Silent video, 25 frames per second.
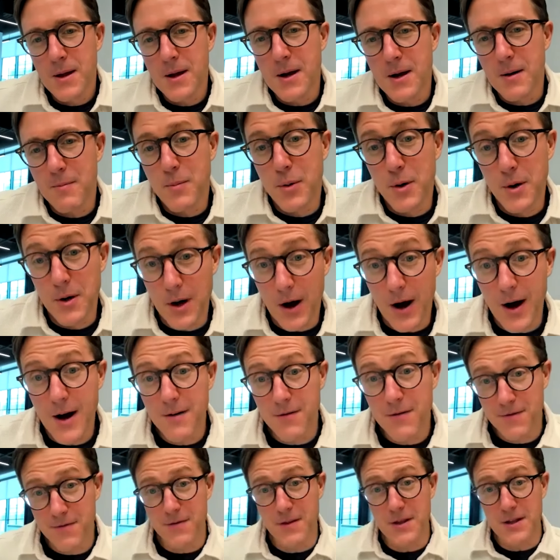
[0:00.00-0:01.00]
uh, put
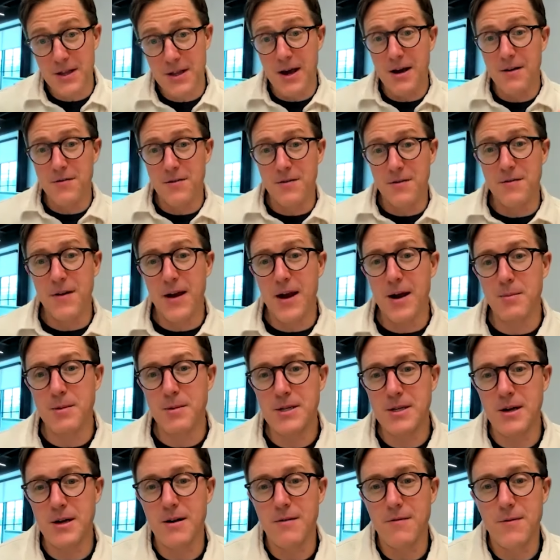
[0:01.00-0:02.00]
off the death of
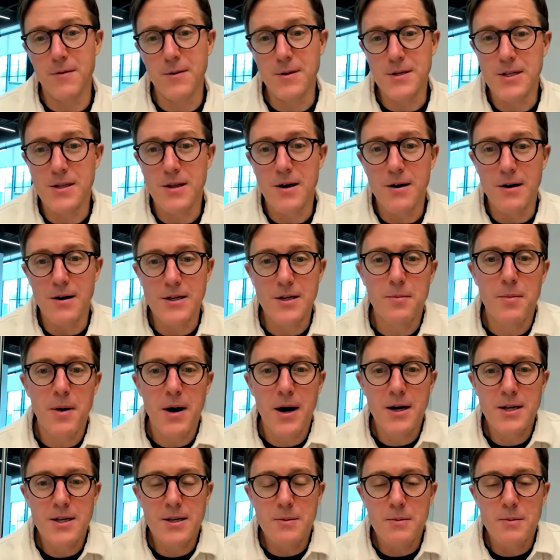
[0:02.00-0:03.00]
Amazon for as long as
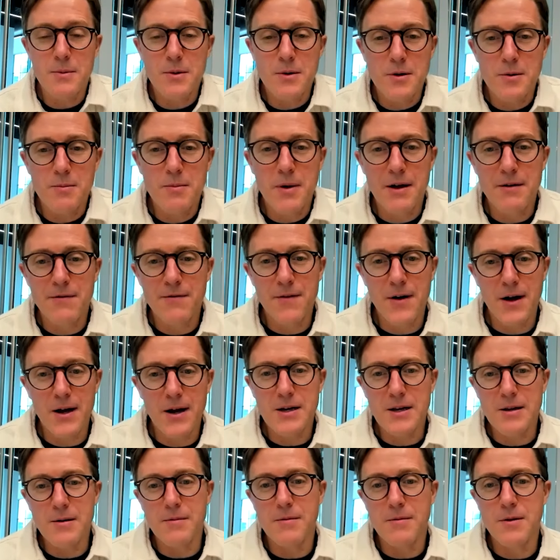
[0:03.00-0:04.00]
possible by
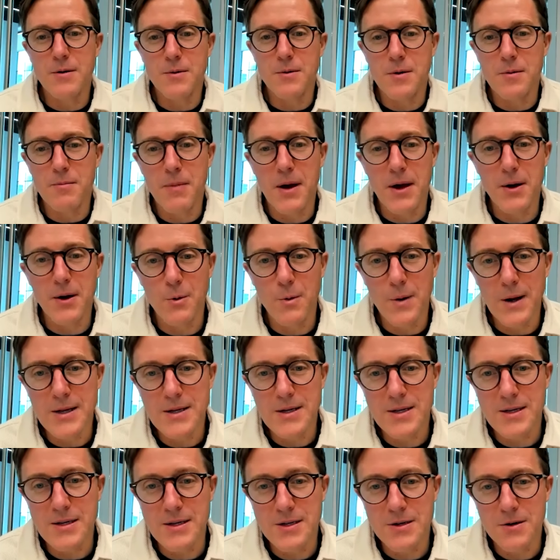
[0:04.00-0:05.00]
finding new and better ways
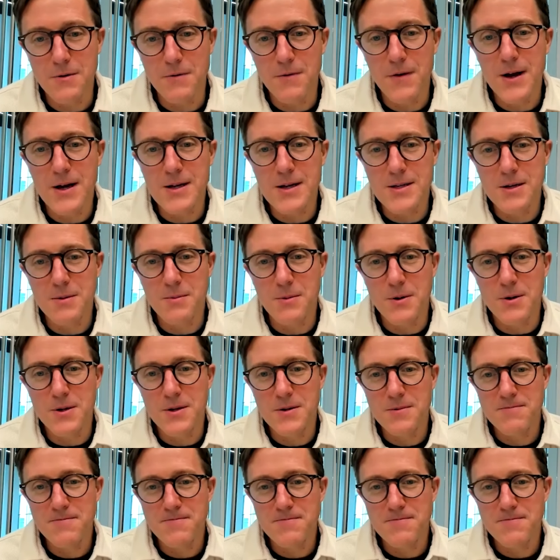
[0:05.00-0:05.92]
to serve customers.